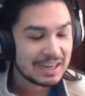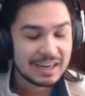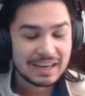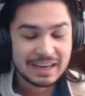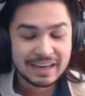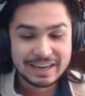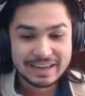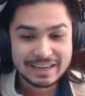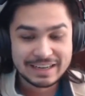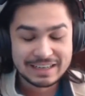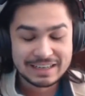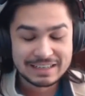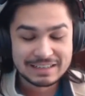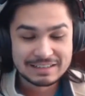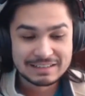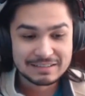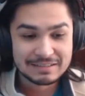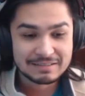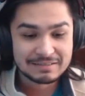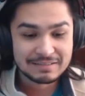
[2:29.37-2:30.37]

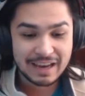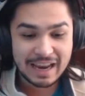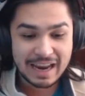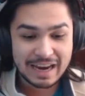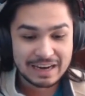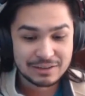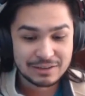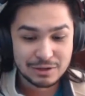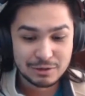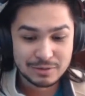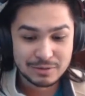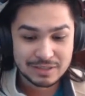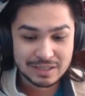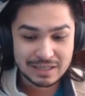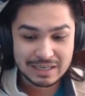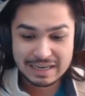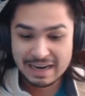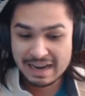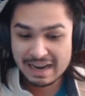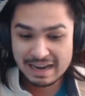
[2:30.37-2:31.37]
and Halo is a
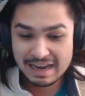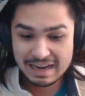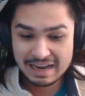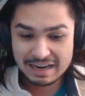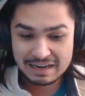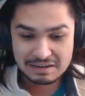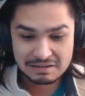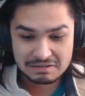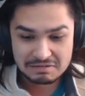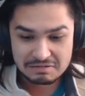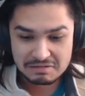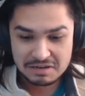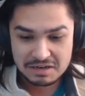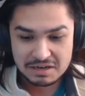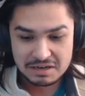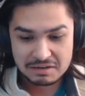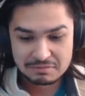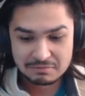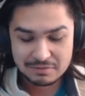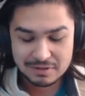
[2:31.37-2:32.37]
god.
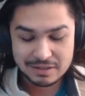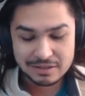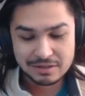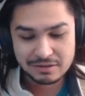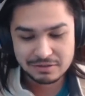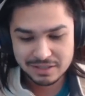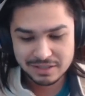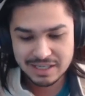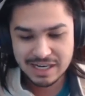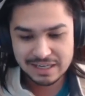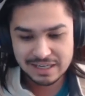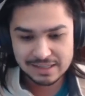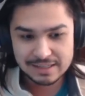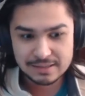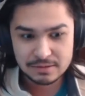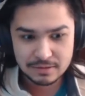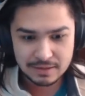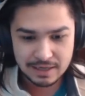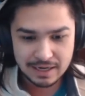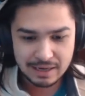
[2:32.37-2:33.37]
Well, you know, she's not a
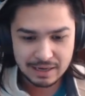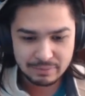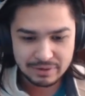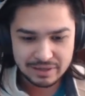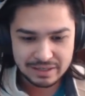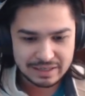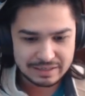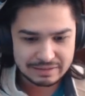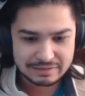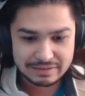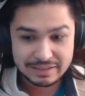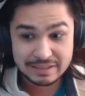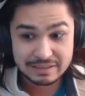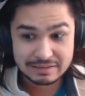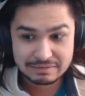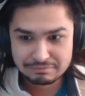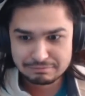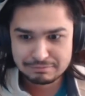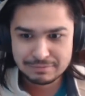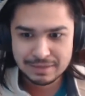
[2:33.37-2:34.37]
little god, but like she's
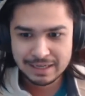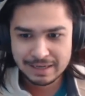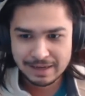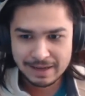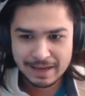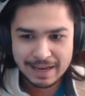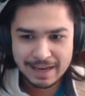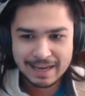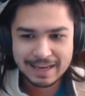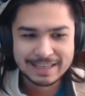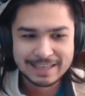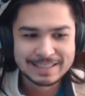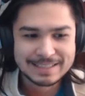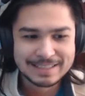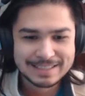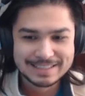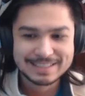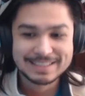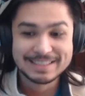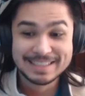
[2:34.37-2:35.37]

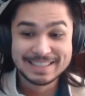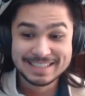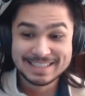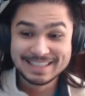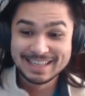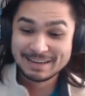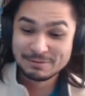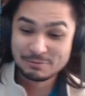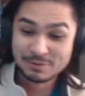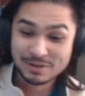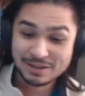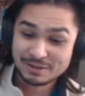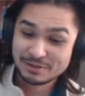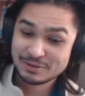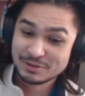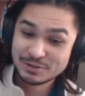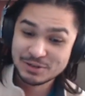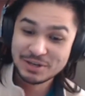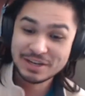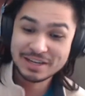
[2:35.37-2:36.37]
like one of their
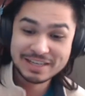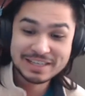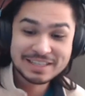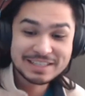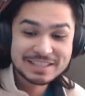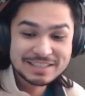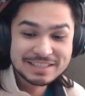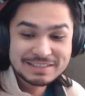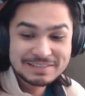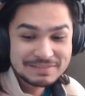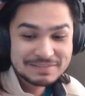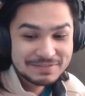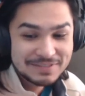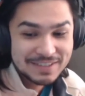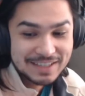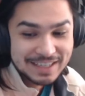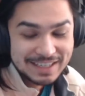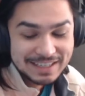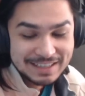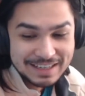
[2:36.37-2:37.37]
strongest
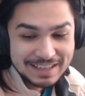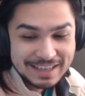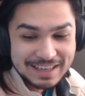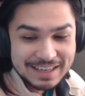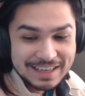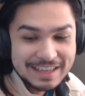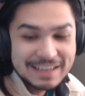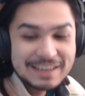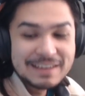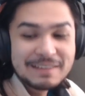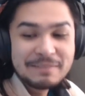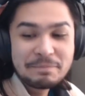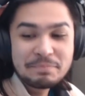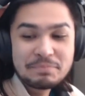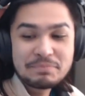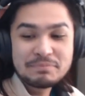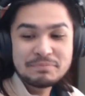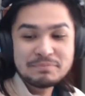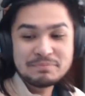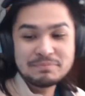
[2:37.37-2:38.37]
fucking
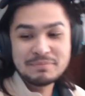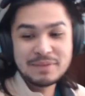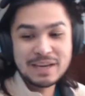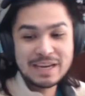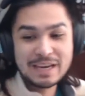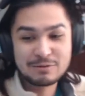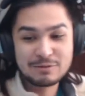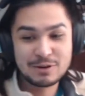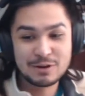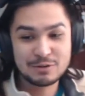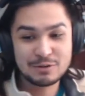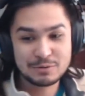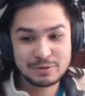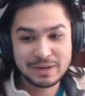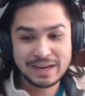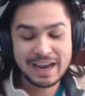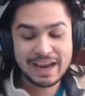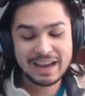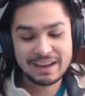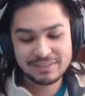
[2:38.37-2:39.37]
heroes we
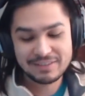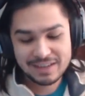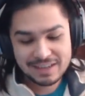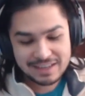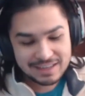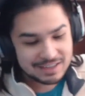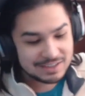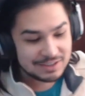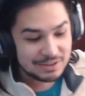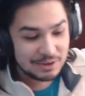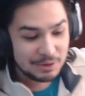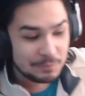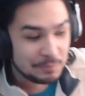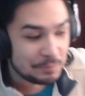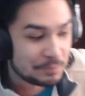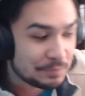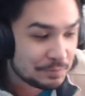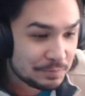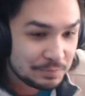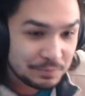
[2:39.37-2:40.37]
have. So
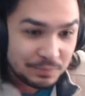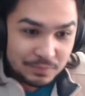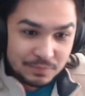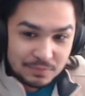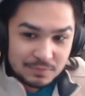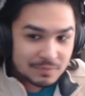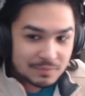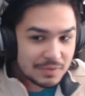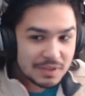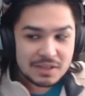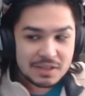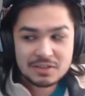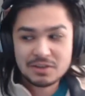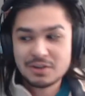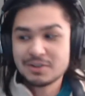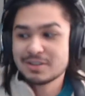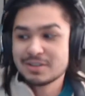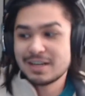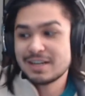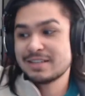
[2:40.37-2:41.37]

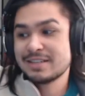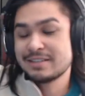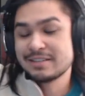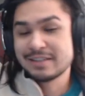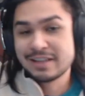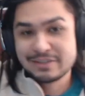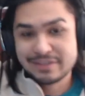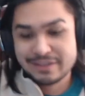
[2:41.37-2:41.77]
Darkseid is still out